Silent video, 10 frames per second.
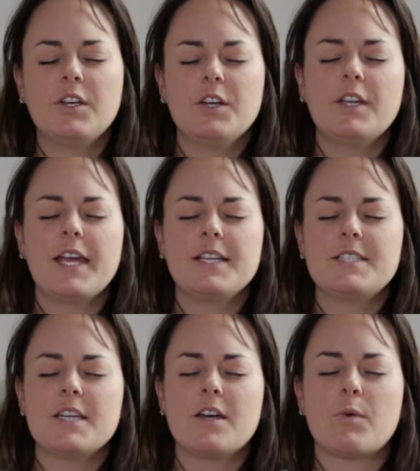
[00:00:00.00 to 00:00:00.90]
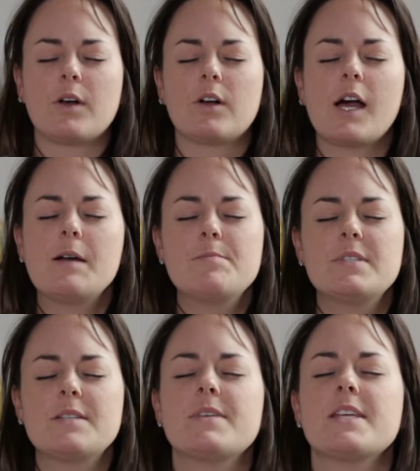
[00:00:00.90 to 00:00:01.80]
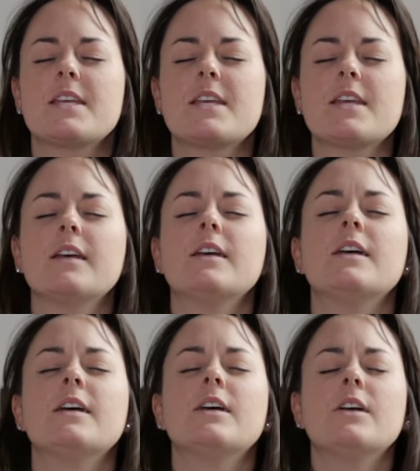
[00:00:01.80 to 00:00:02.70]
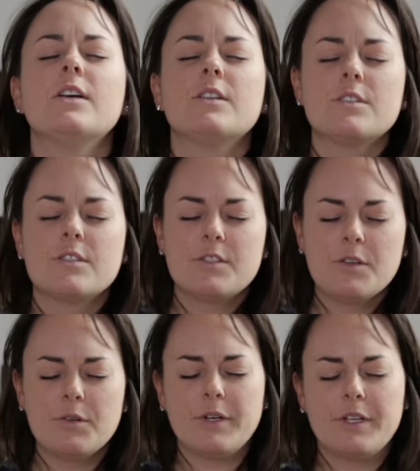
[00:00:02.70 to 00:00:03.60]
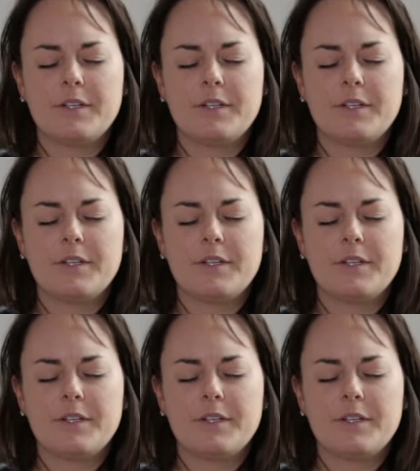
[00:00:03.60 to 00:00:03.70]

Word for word: good idea will come to me soon,